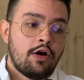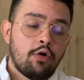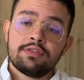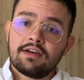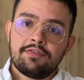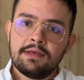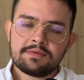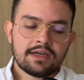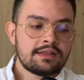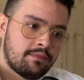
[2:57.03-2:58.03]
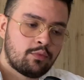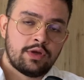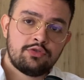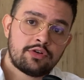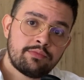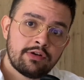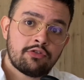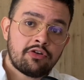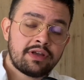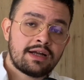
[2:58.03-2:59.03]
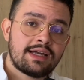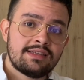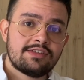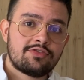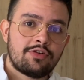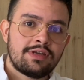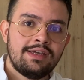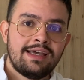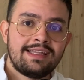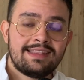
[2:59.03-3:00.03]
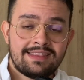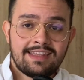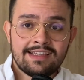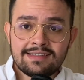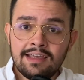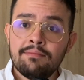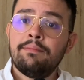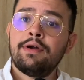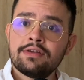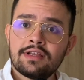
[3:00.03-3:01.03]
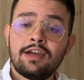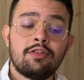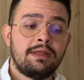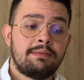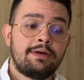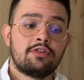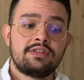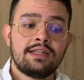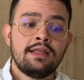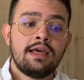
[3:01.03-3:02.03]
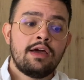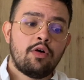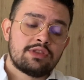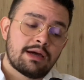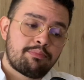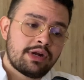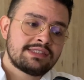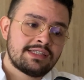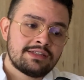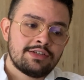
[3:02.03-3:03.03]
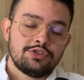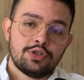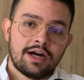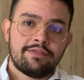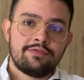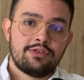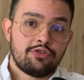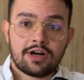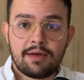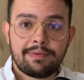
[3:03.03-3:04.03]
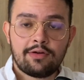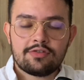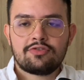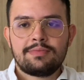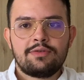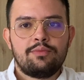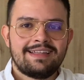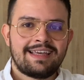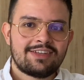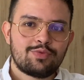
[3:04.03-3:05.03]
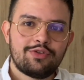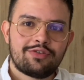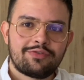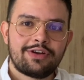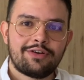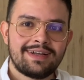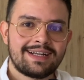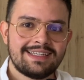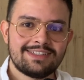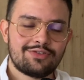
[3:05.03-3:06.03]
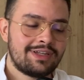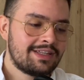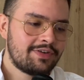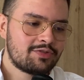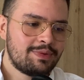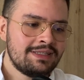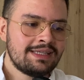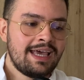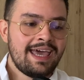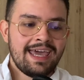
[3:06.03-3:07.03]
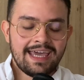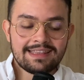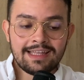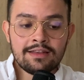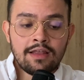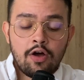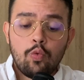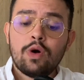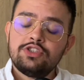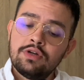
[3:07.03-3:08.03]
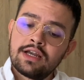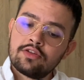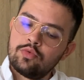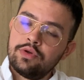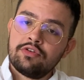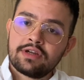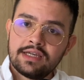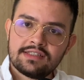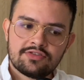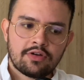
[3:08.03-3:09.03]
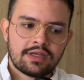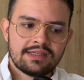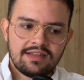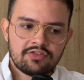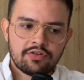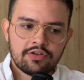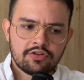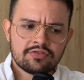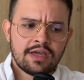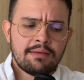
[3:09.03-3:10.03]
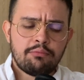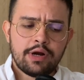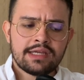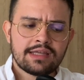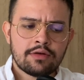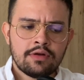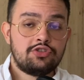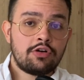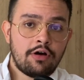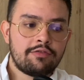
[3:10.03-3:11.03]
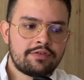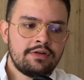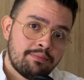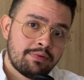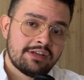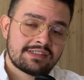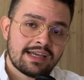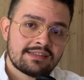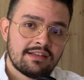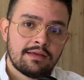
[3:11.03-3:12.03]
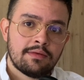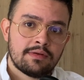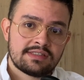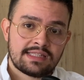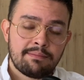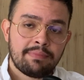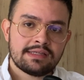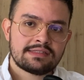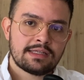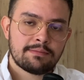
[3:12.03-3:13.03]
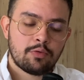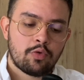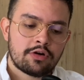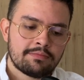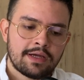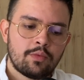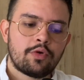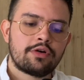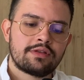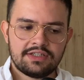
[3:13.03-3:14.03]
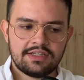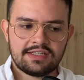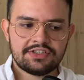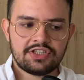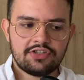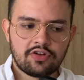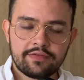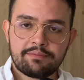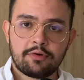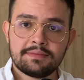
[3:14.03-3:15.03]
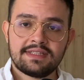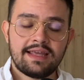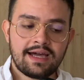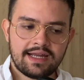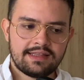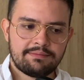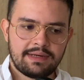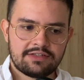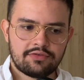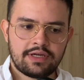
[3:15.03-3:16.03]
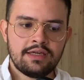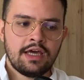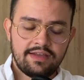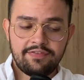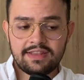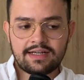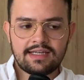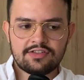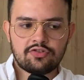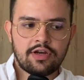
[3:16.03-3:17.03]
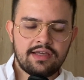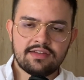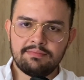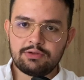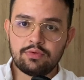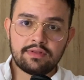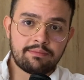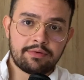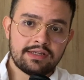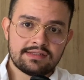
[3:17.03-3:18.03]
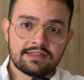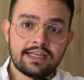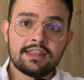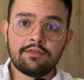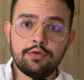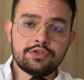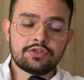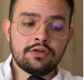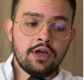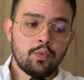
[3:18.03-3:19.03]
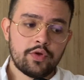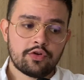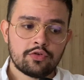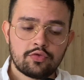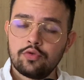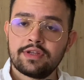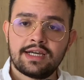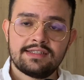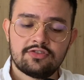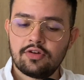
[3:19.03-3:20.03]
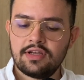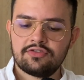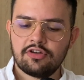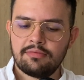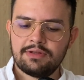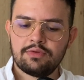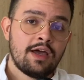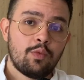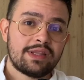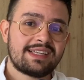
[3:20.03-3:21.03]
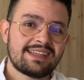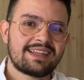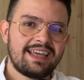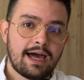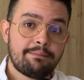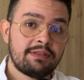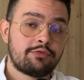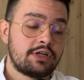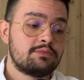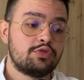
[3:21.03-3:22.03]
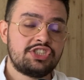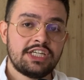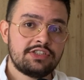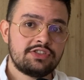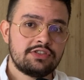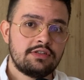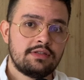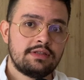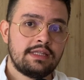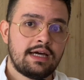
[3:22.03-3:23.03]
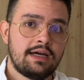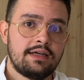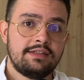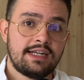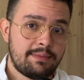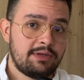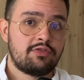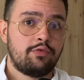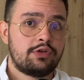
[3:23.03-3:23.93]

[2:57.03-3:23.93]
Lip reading: On the flip side, when you're recording a case study, things invert a little because then on the present you have your happy customer, hence why you're recording a case study in the first place, and then what you gotta do with your case study is literally just break down your offer precisely, step by step, word by word, essentially solve the problems that they had in the past, okay? If in the case study is between the present and the future, what you're going to do in the case study is talk between what exactly happened for them to change the dynamics of